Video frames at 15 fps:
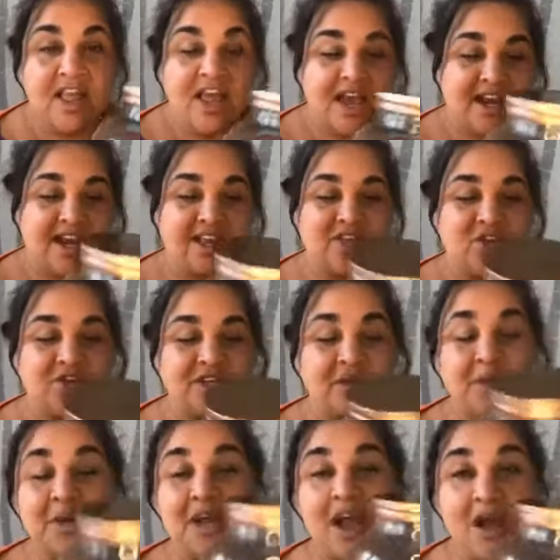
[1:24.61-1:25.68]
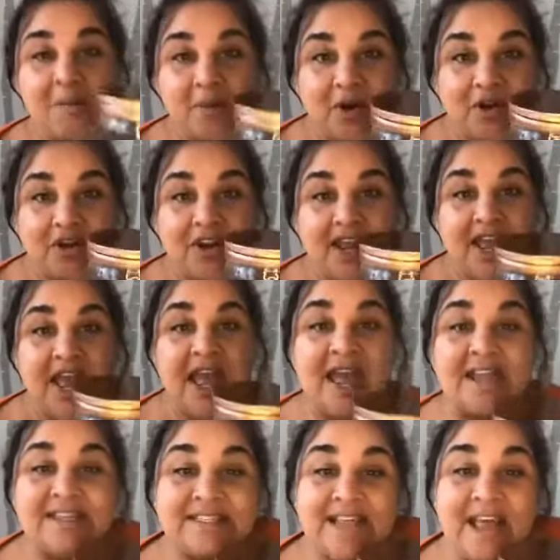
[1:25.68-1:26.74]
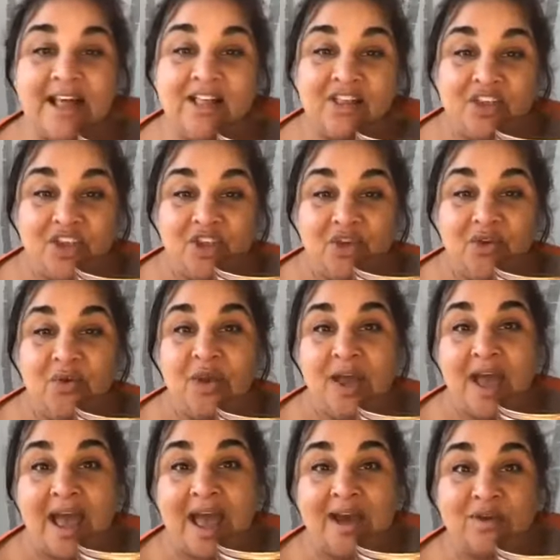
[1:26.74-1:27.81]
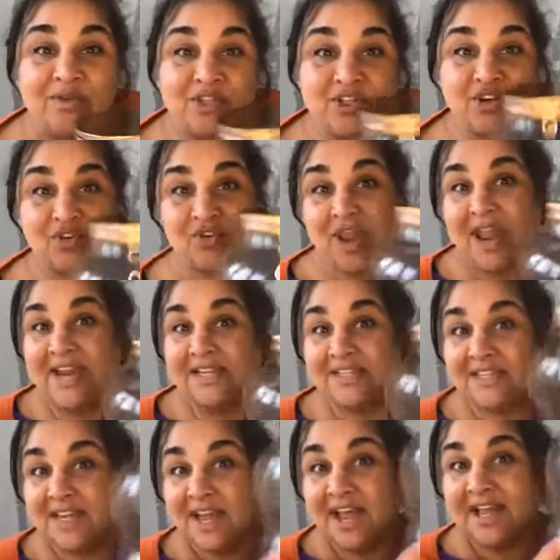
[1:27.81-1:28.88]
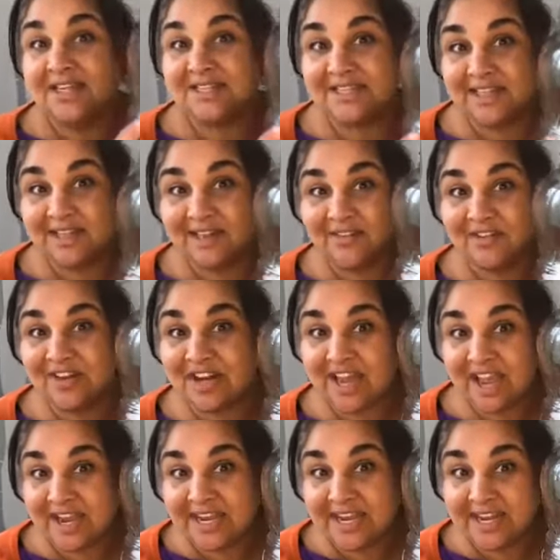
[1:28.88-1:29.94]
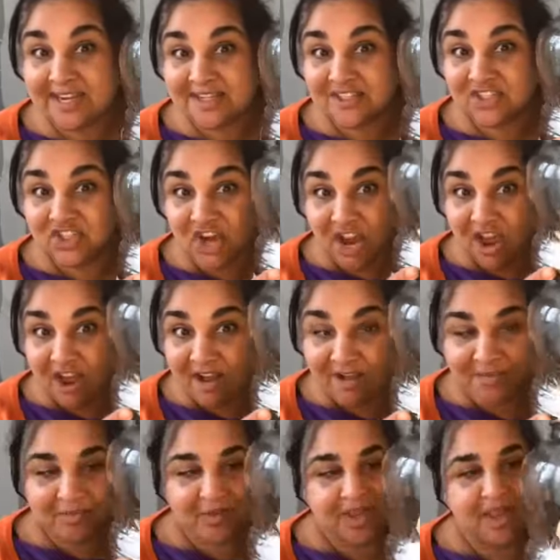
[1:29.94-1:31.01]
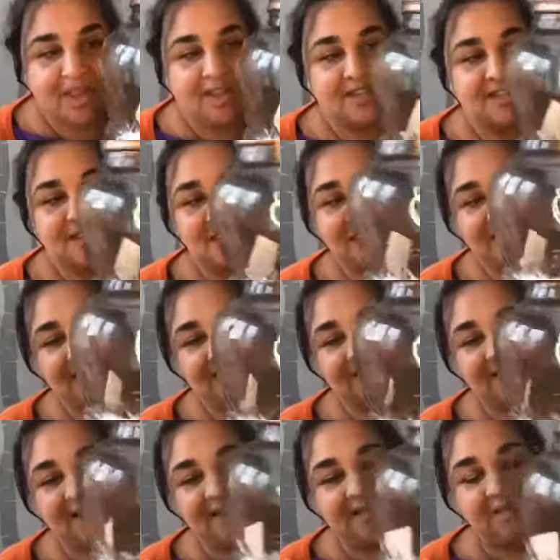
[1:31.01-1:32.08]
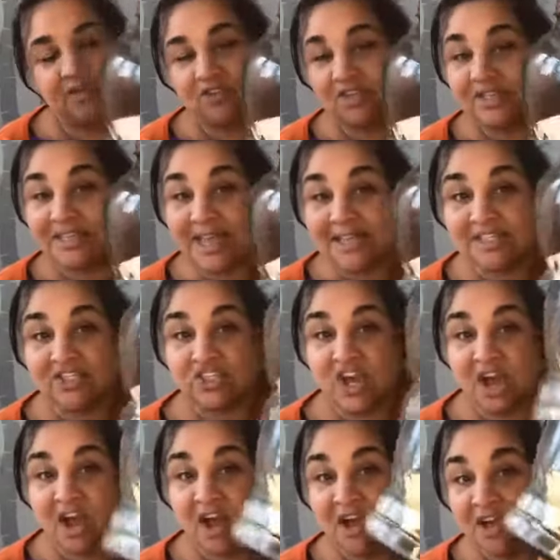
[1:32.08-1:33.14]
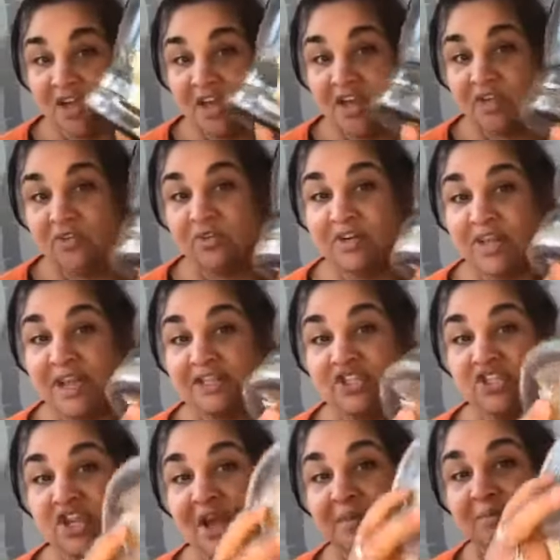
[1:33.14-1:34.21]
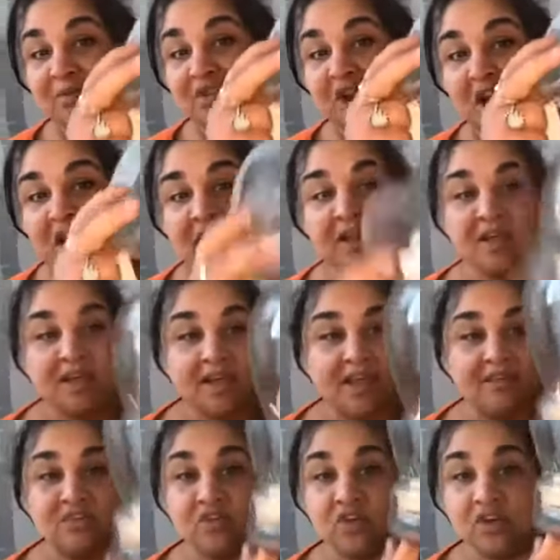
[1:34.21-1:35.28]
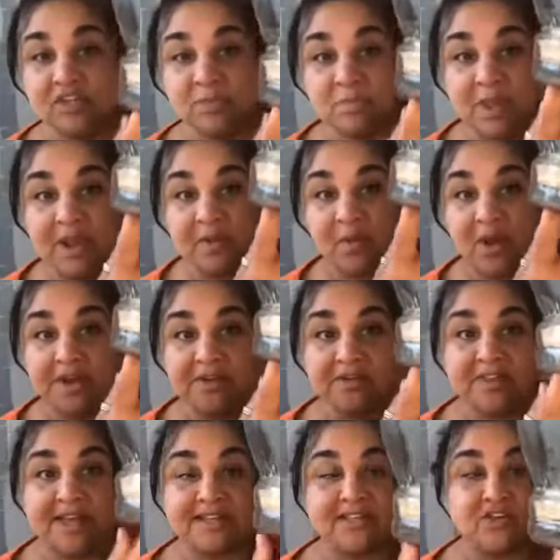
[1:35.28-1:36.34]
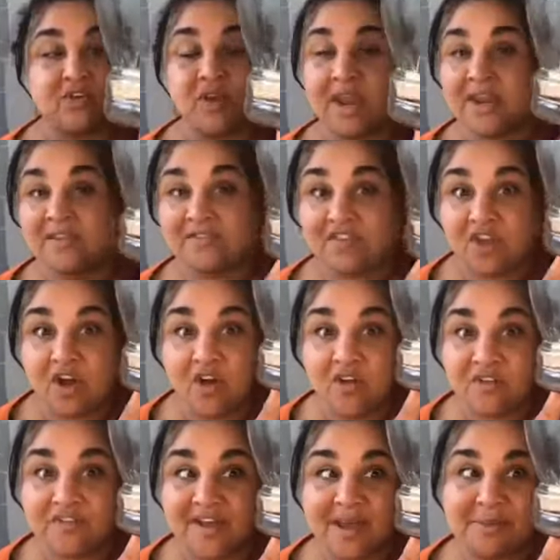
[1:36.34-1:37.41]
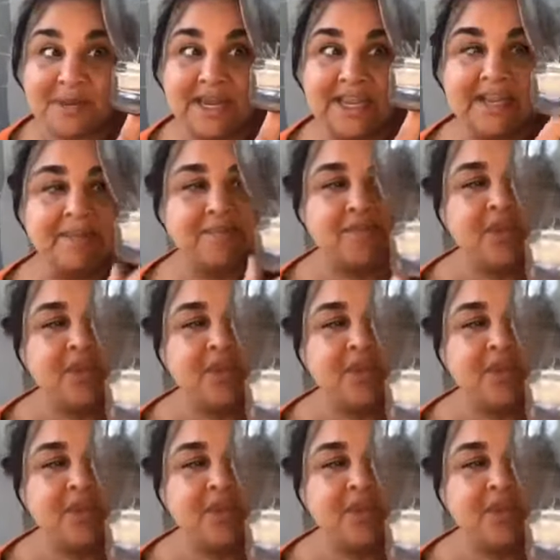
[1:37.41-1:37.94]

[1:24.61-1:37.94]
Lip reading: and I thought I would come on and tell you how to create a silver linings jar. So you just get a jar. You could get a jam jar. If you've got a big one, that's great for the whole family.